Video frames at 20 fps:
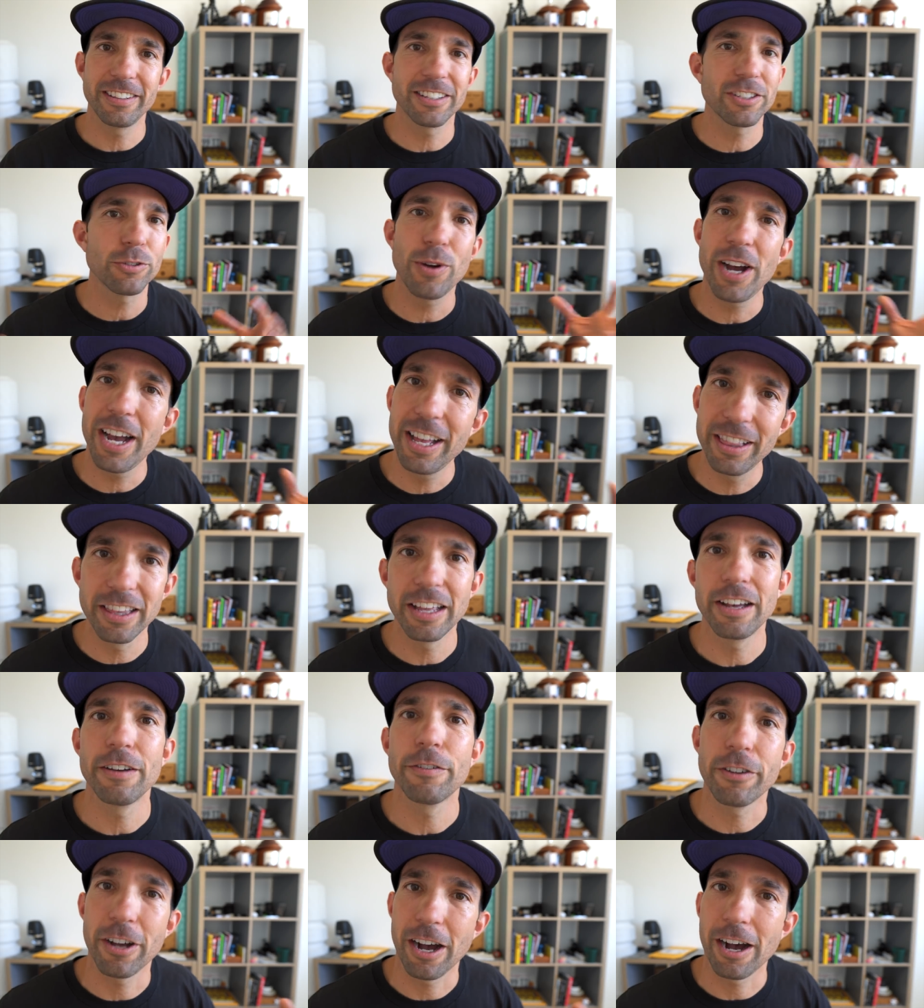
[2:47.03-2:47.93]
This is why I
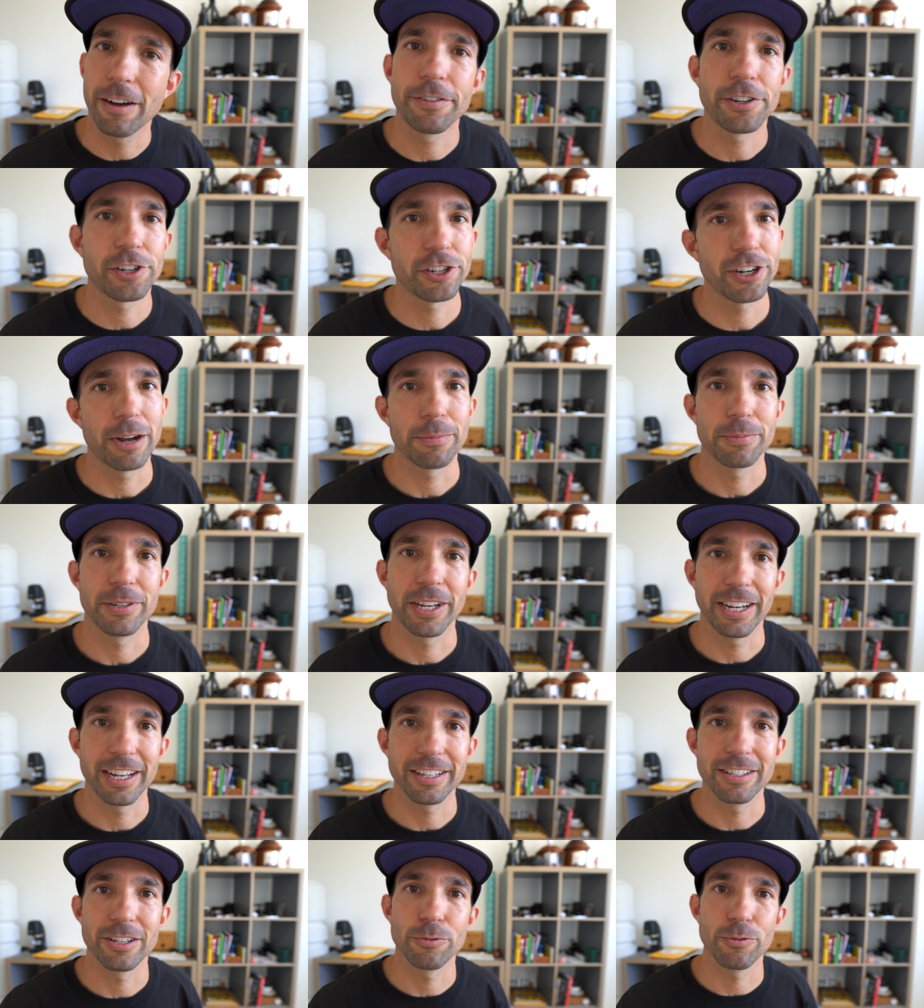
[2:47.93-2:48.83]
love coffee shops, I
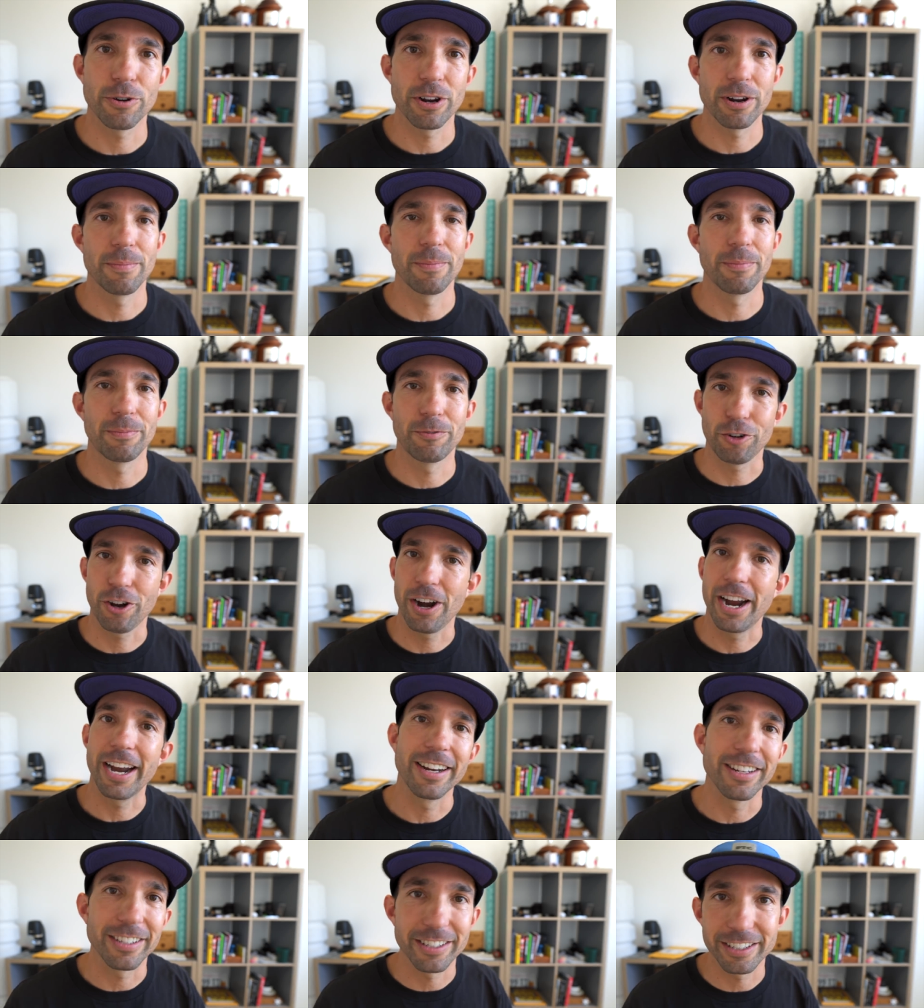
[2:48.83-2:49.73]
guess is what I'm
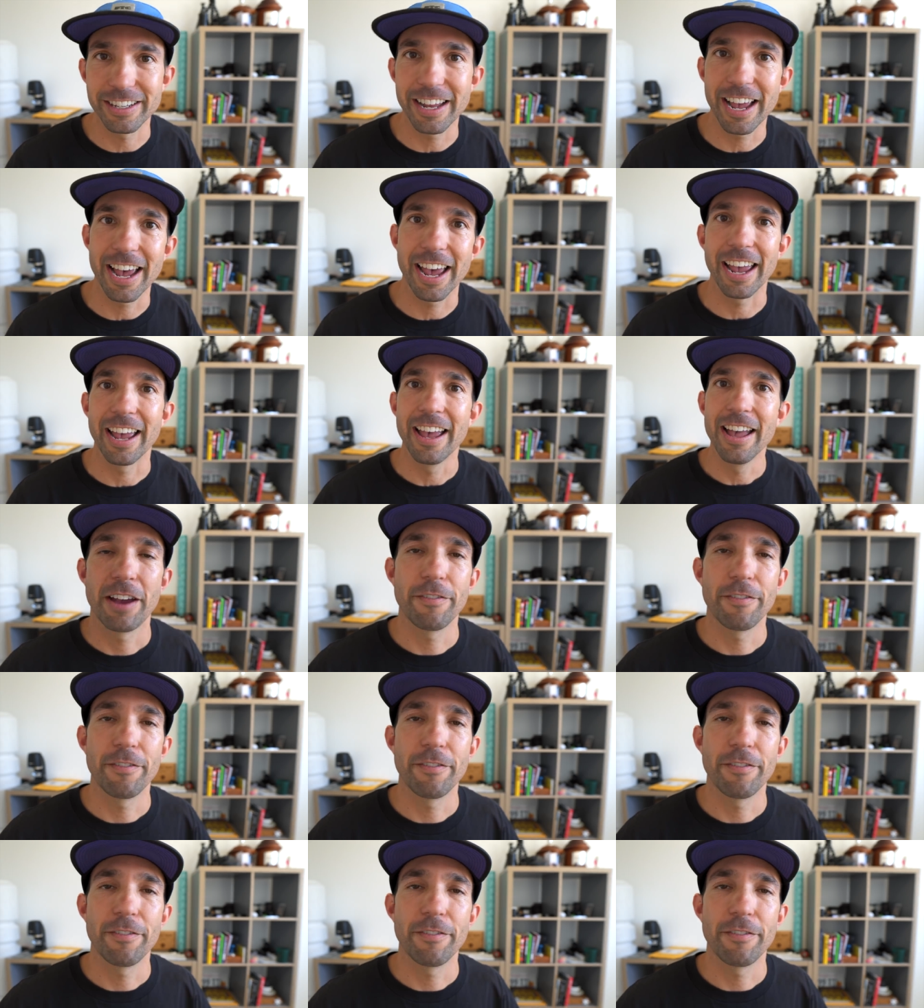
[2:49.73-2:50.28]
trying to say.